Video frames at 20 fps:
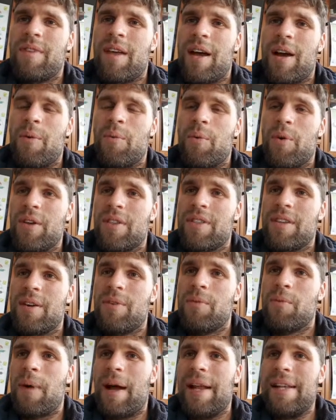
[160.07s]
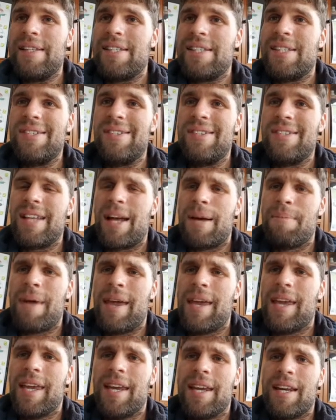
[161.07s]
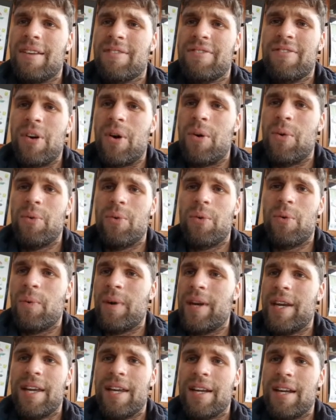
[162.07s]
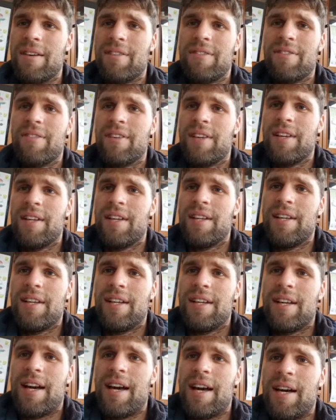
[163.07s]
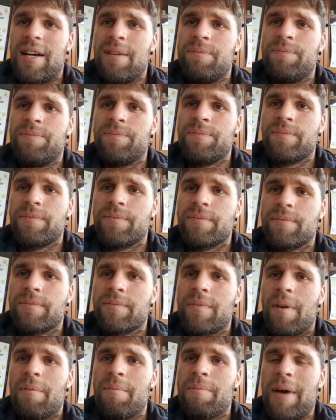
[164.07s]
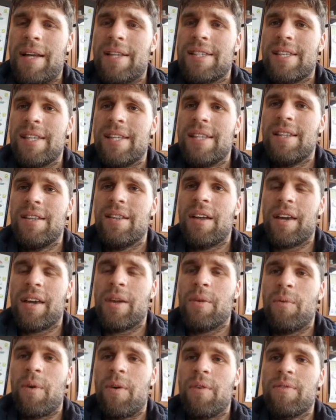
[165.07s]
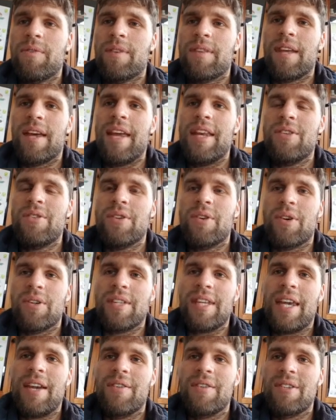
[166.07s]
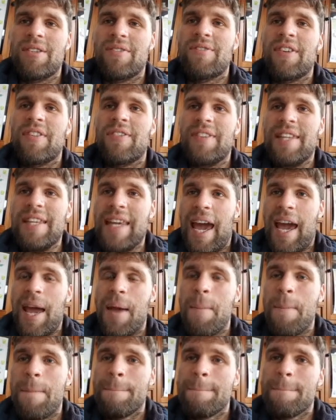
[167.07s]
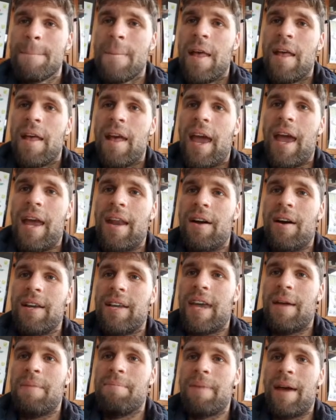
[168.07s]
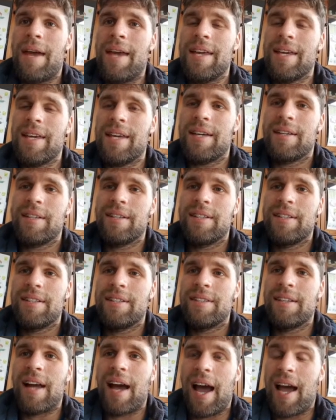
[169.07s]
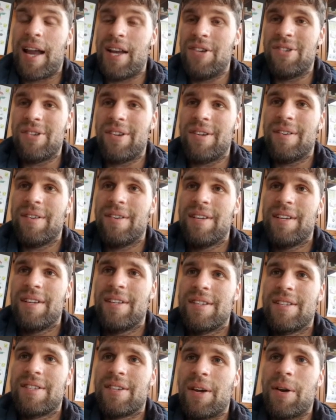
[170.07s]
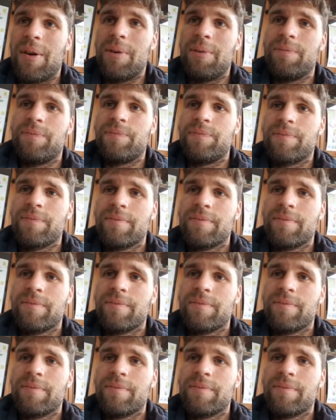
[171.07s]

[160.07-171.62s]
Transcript: uh, worth it once you start making enough gold or winning enough. Um, but see, like in, well, the entry cost here is 50k, and I can make 100. So